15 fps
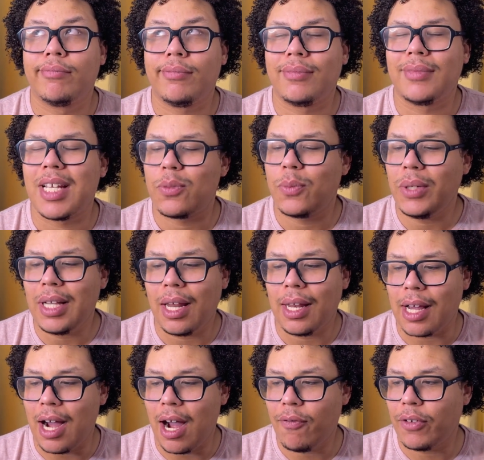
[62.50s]
That's really all I
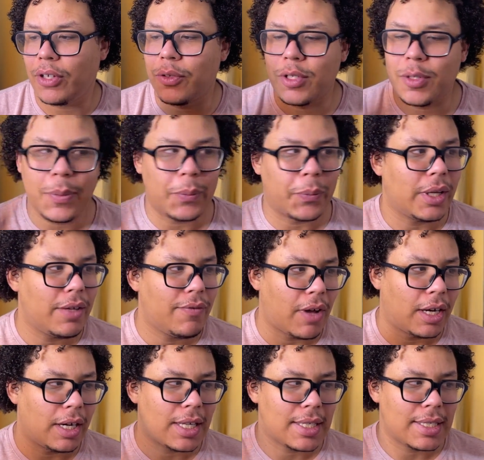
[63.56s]
got for you. It's been really
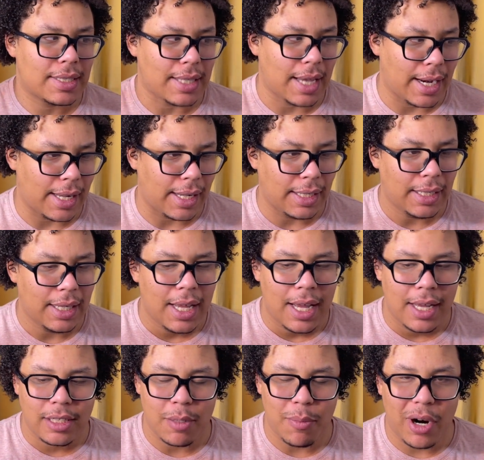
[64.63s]
fun and exciting.
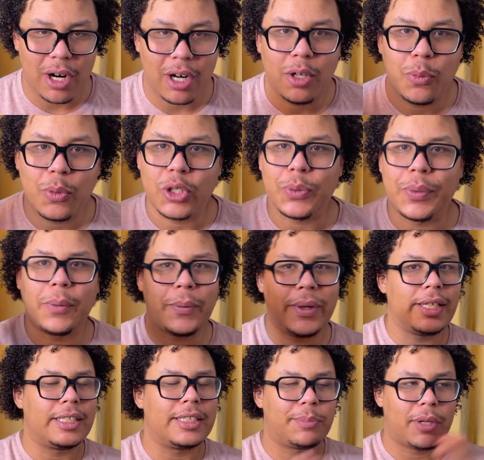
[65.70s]
Tomorrow, we're doing
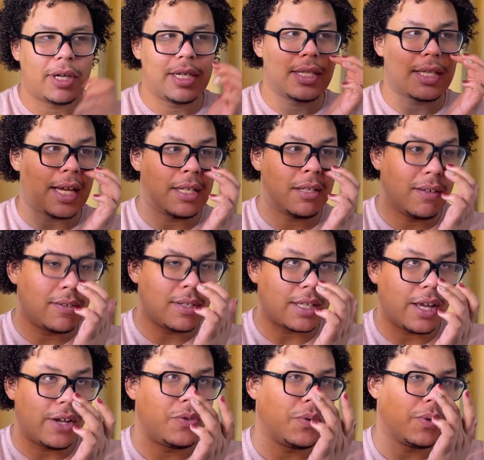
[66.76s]
reading sprints. I still have to
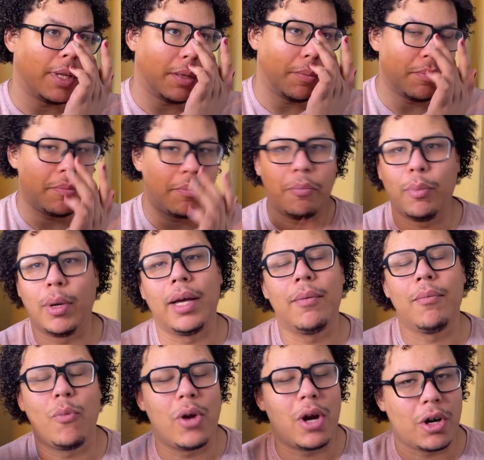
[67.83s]
schedule them, but
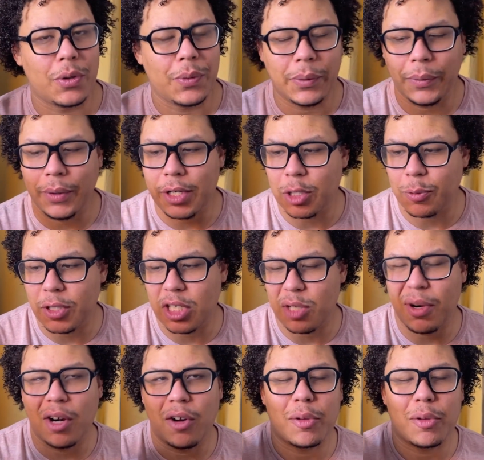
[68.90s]
we are doing reading sprints tomorrow.